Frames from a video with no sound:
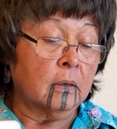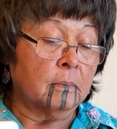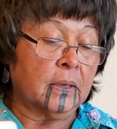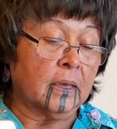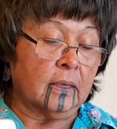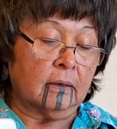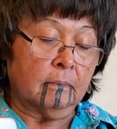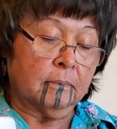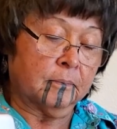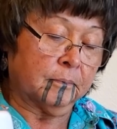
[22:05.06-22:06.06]
pin,
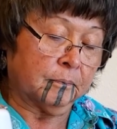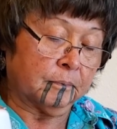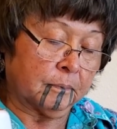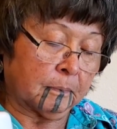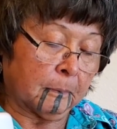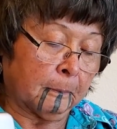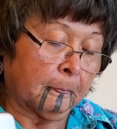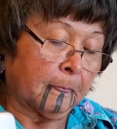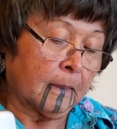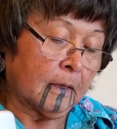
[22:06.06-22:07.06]

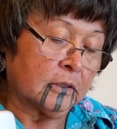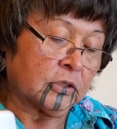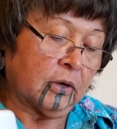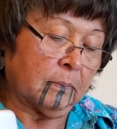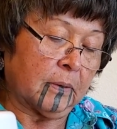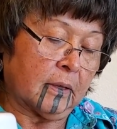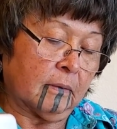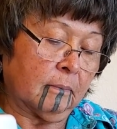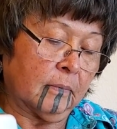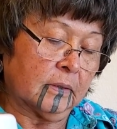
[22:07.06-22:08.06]
straight
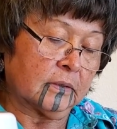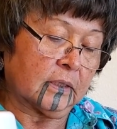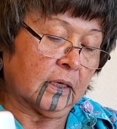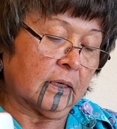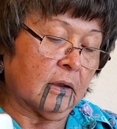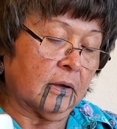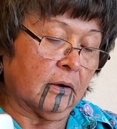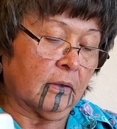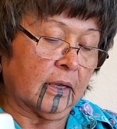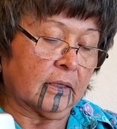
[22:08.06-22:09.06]
pin, stick it down here
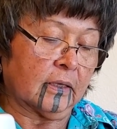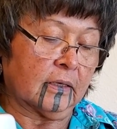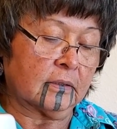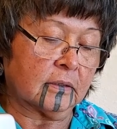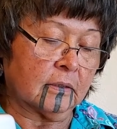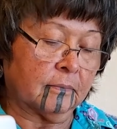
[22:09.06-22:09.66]
like this,